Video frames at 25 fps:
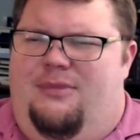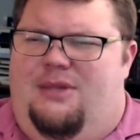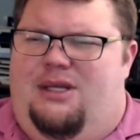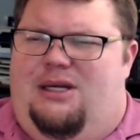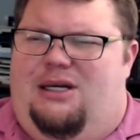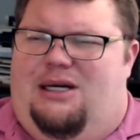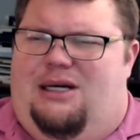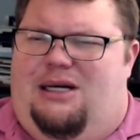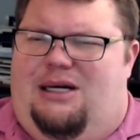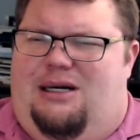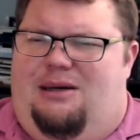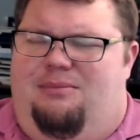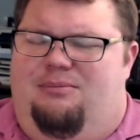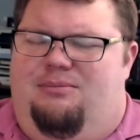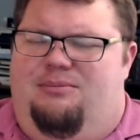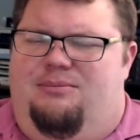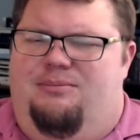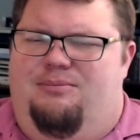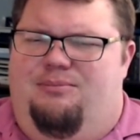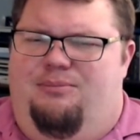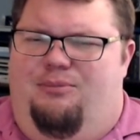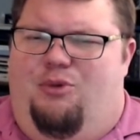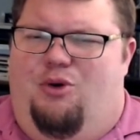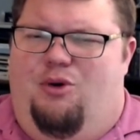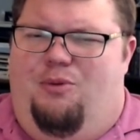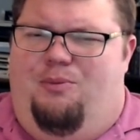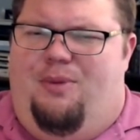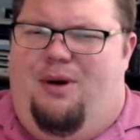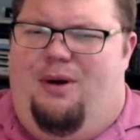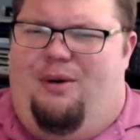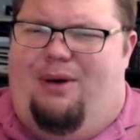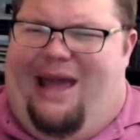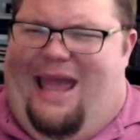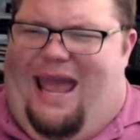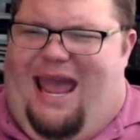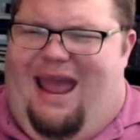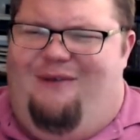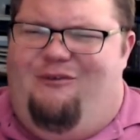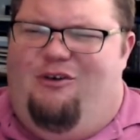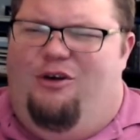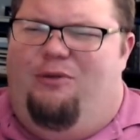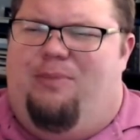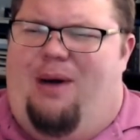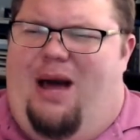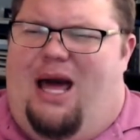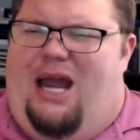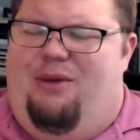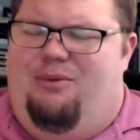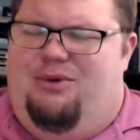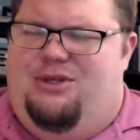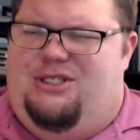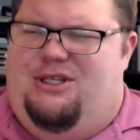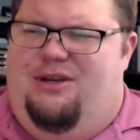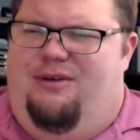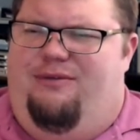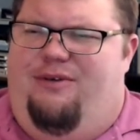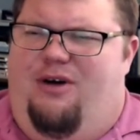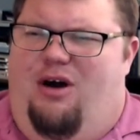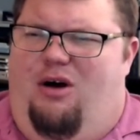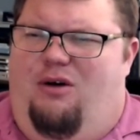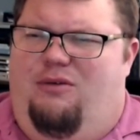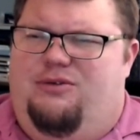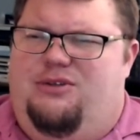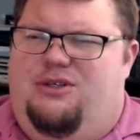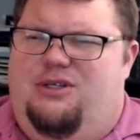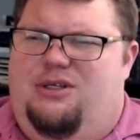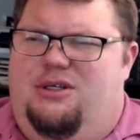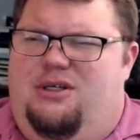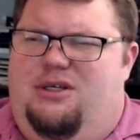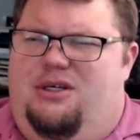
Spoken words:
But everybody was involved,